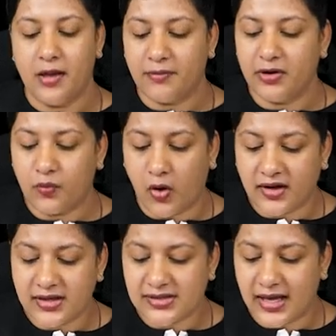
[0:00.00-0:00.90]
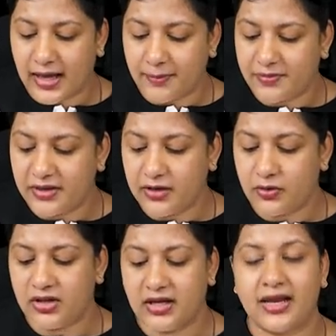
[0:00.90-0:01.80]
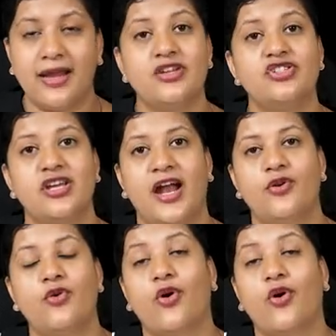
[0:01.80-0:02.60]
But what is happening to the greyish shadow